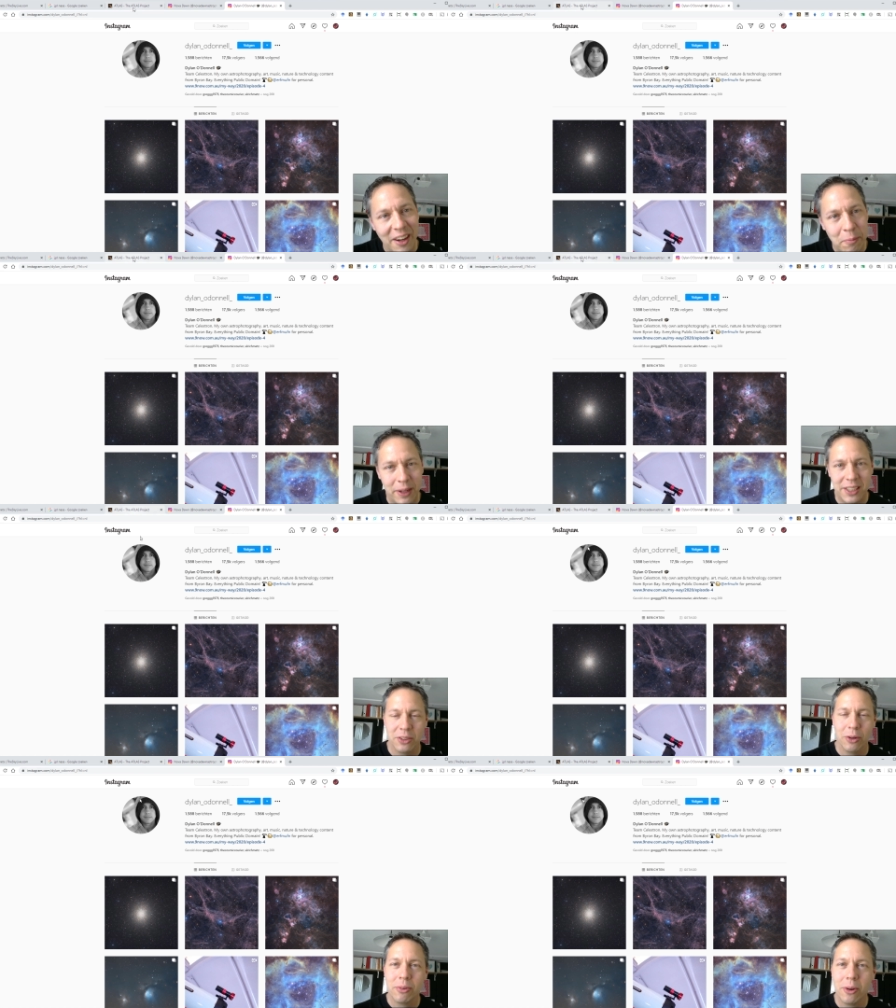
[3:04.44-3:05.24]

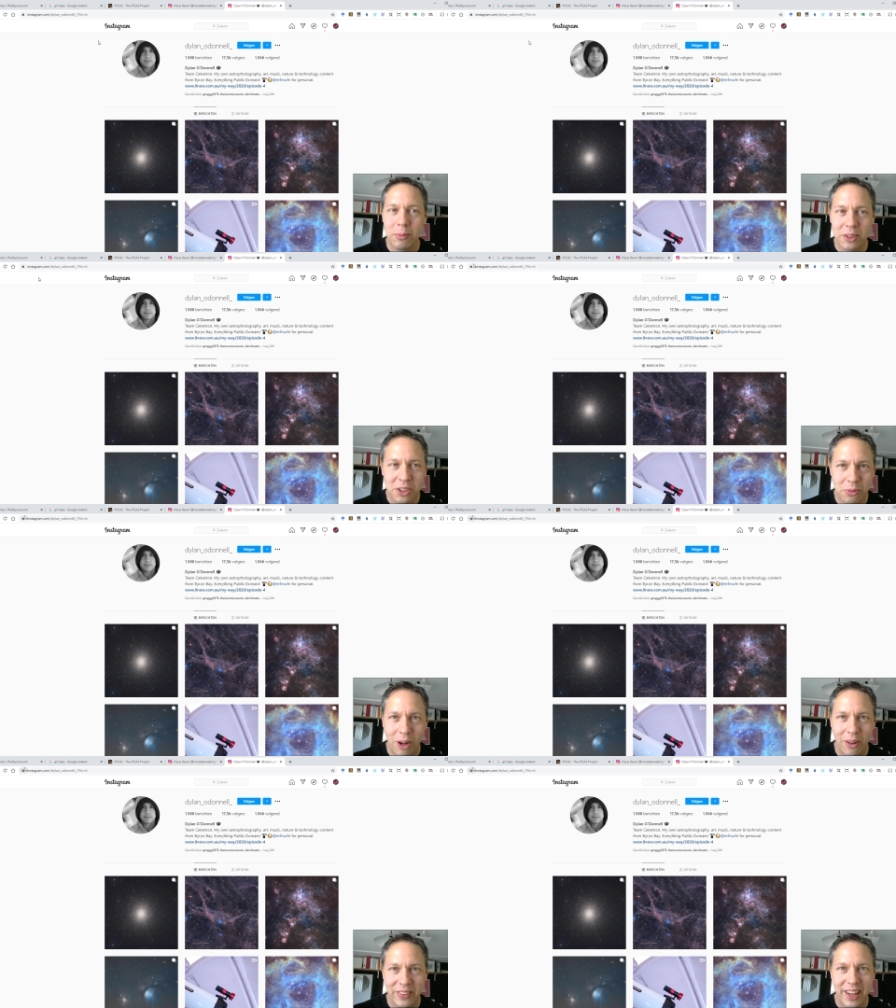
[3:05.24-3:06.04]
picture of Comet
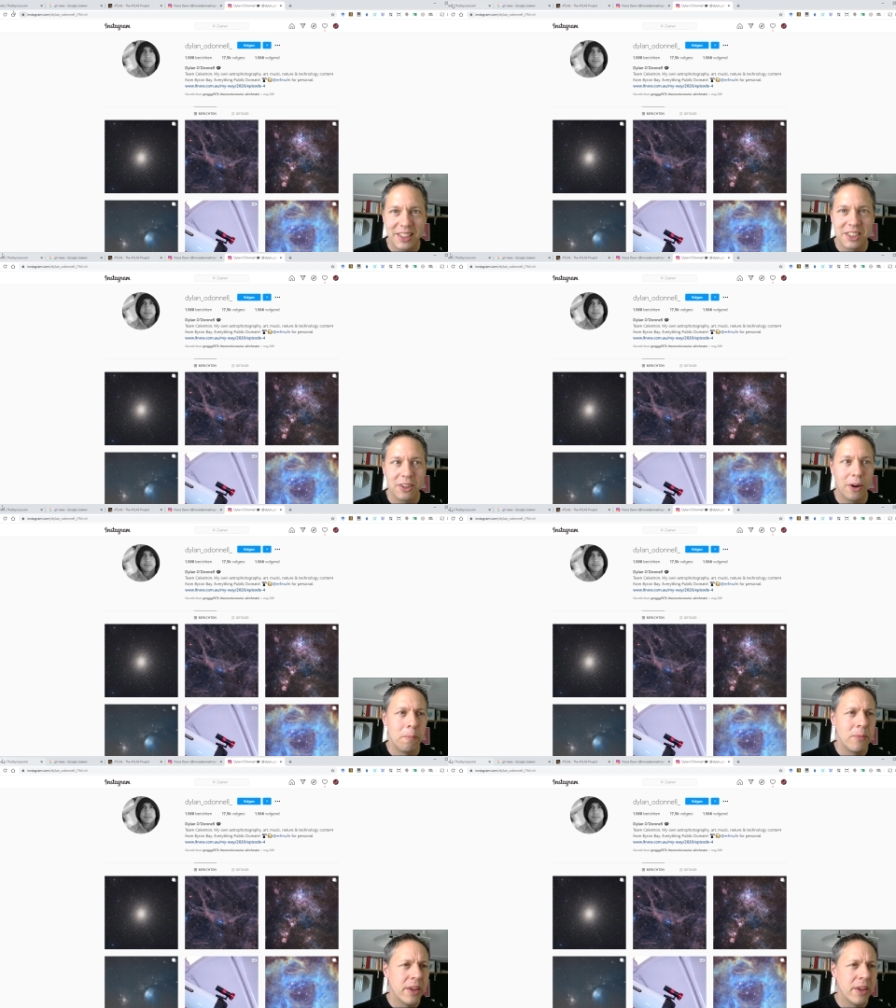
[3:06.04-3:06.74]
Swan yet. So